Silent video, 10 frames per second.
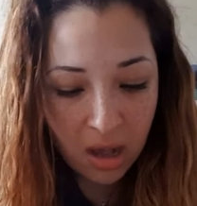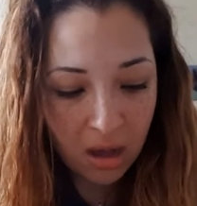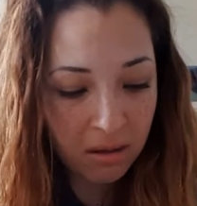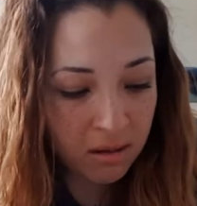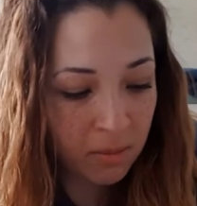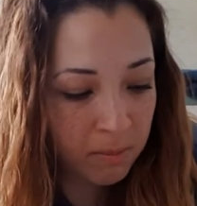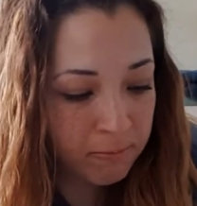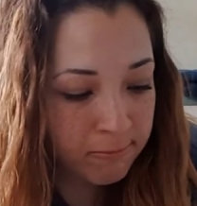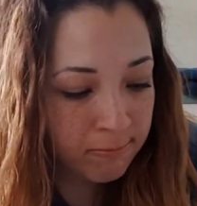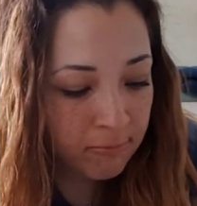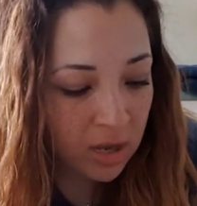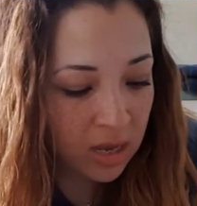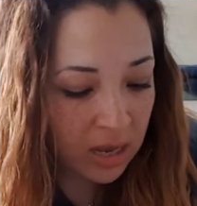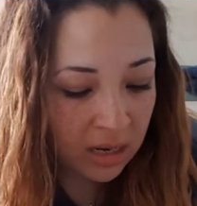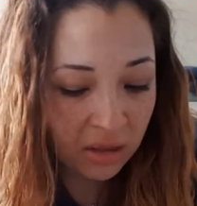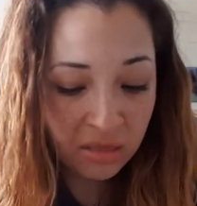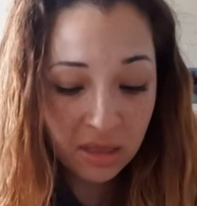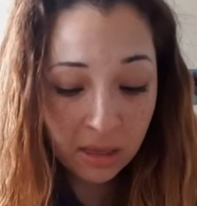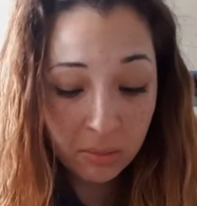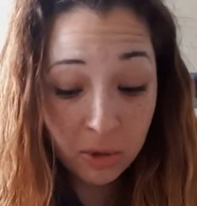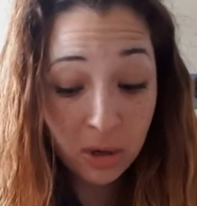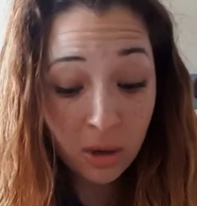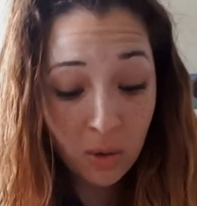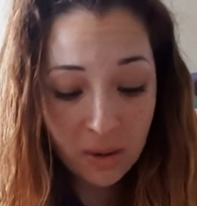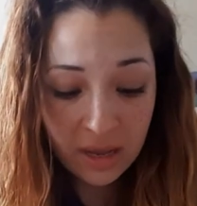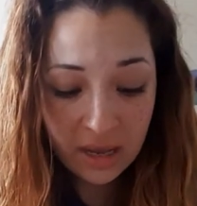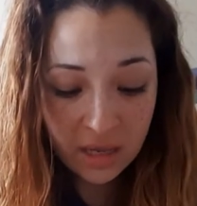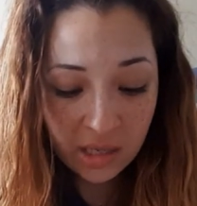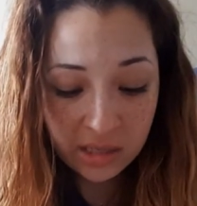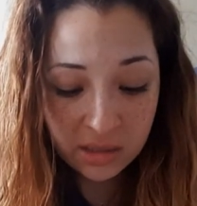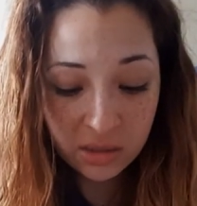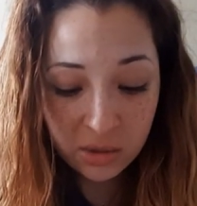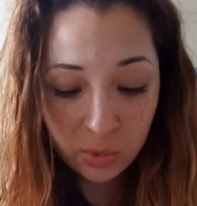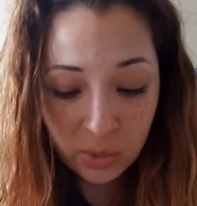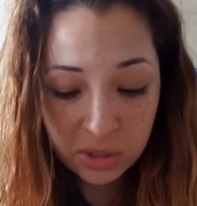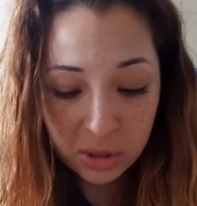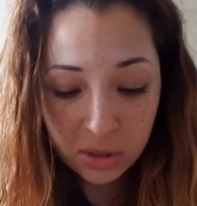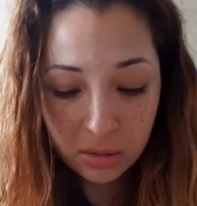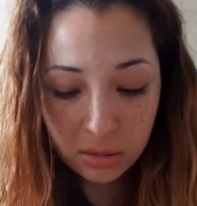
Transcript: Um, and I think I'm going to go ahead and switch